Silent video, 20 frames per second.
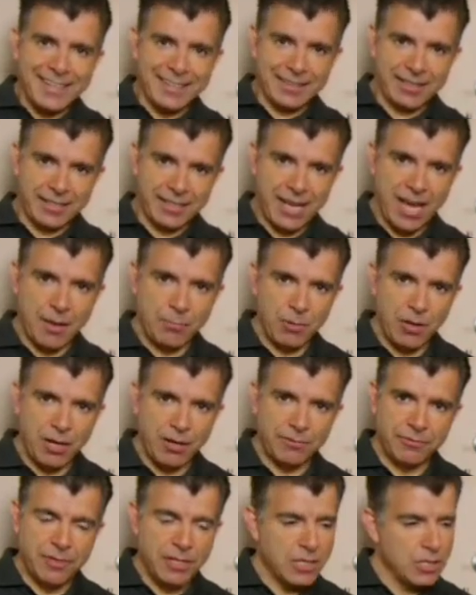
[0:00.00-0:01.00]
to get the cap
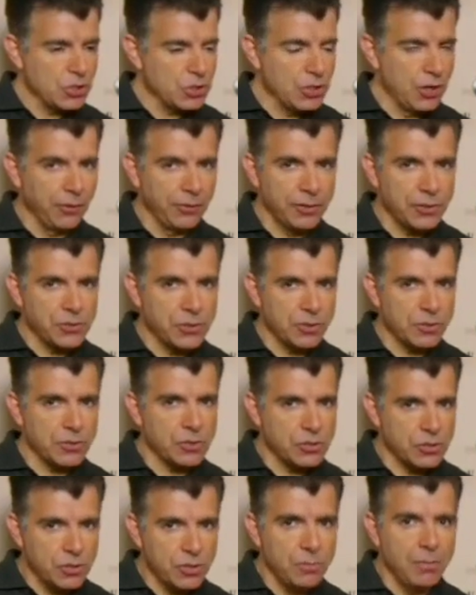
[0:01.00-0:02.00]
off, don't
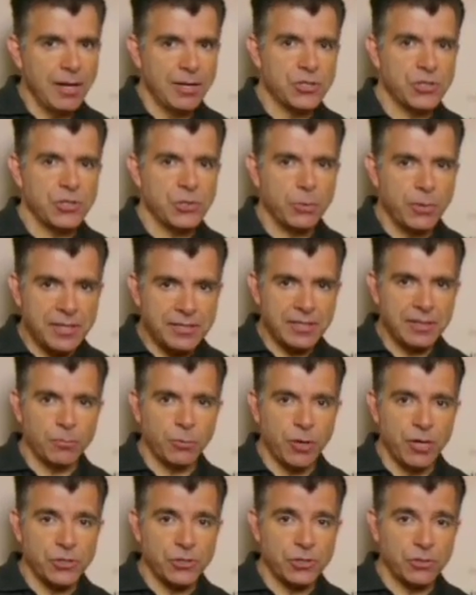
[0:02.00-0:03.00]
exert too much squeezing
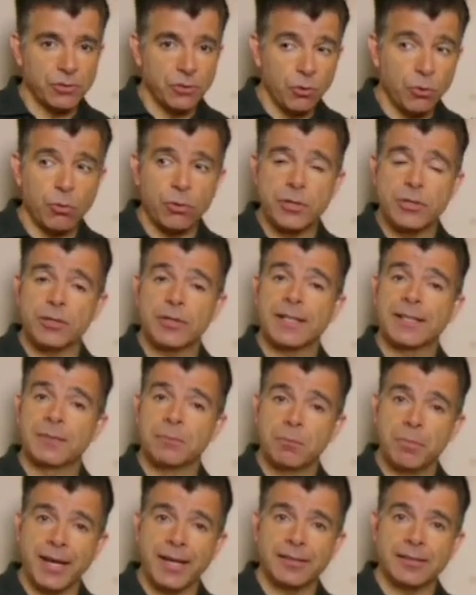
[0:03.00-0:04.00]
pressure or you
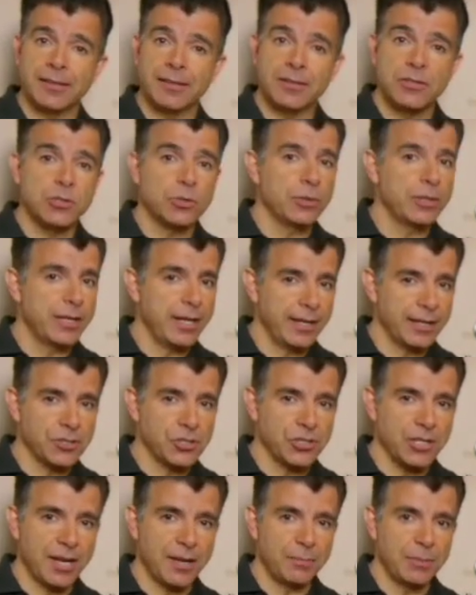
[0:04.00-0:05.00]
can bend it into an egg
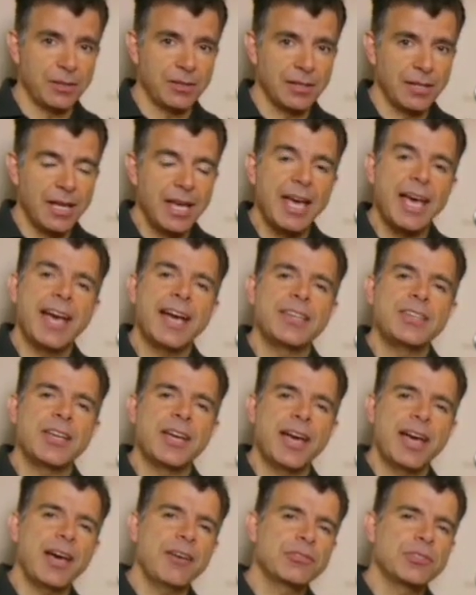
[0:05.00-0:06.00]
shape. And you
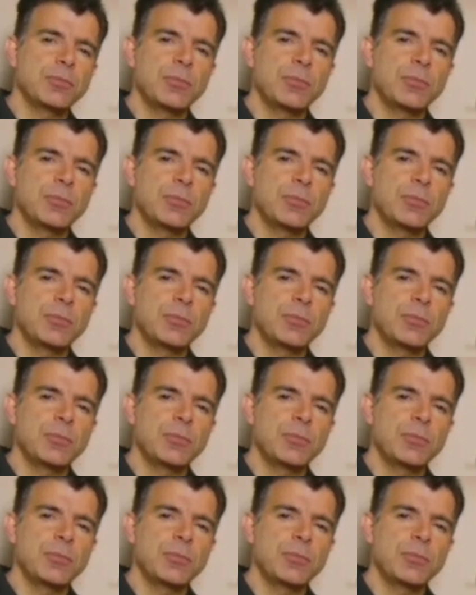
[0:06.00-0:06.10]
have